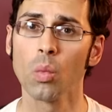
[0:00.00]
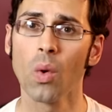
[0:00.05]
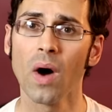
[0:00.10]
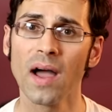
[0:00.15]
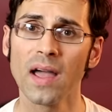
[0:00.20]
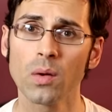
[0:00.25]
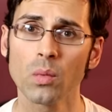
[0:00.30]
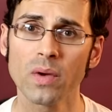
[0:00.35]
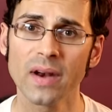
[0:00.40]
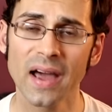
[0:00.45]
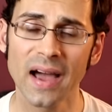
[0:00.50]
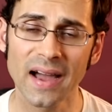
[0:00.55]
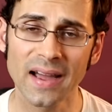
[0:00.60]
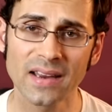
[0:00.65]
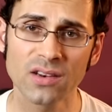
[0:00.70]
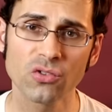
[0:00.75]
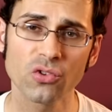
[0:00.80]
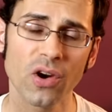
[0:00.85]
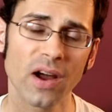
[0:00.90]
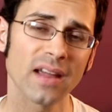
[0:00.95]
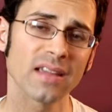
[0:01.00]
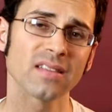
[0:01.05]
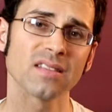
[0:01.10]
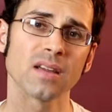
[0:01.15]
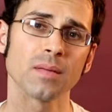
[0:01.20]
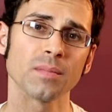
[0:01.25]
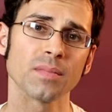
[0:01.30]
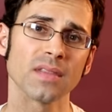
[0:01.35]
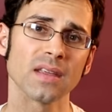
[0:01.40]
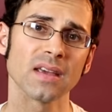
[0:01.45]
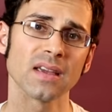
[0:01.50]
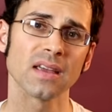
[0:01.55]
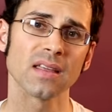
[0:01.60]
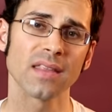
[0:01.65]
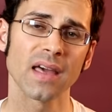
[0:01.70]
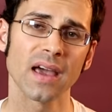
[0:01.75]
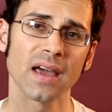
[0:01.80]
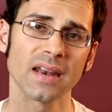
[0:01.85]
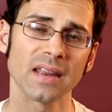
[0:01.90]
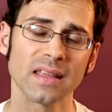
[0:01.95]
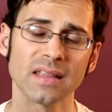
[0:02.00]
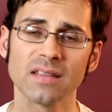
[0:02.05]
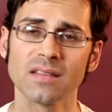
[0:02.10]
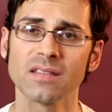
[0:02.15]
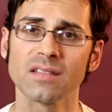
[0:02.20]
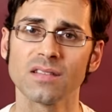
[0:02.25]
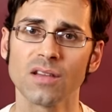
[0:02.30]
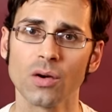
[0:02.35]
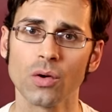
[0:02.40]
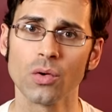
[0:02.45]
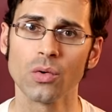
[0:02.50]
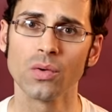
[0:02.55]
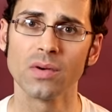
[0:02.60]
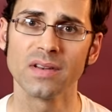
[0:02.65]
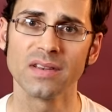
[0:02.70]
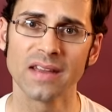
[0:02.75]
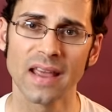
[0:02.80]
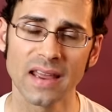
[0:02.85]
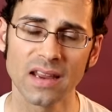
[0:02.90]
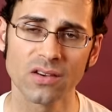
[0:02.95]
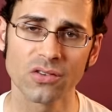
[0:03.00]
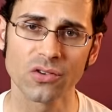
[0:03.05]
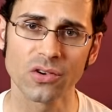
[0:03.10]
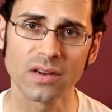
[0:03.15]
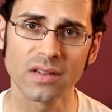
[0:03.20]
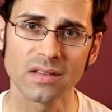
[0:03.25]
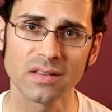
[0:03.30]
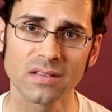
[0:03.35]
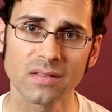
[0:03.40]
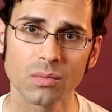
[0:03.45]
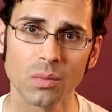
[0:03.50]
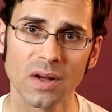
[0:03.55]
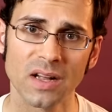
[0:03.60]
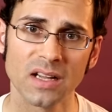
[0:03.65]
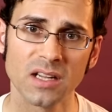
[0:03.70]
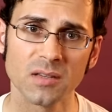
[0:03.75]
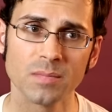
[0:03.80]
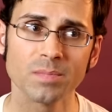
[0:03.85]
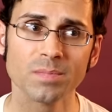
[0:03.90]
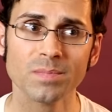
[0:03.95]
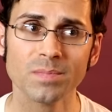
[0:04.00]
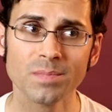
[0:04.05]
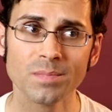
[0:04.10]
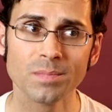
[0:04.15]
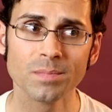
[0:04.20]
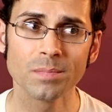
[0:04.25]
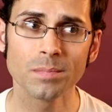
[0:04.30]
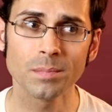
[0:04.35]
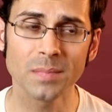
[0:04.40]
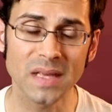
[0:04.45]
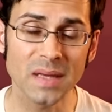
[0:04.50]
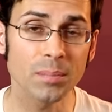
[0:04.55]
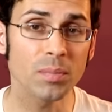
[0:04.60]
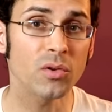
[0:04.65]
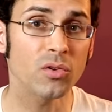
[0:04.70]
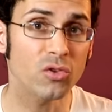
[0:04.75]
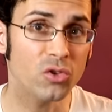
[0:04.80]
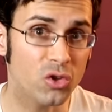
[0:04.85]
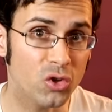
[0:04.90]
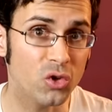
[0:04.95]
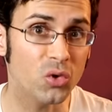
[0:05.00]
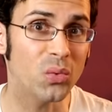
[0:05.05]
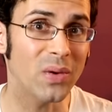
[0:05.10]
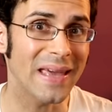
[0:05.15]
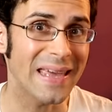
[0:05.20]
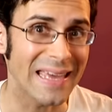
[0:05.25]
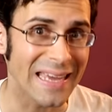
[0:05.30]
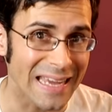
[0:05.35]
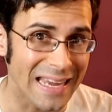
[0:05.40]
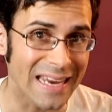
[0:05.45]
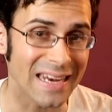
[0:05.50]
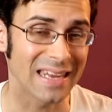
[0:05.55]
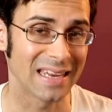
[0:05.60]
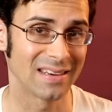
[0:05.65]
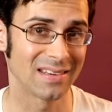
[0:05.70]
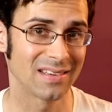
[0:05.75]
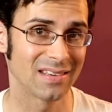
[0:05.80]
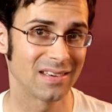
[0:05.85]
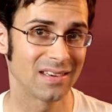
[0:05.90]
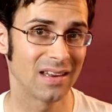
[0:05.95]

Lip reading: why would I try something that is so dangerous? Well, people do eat it.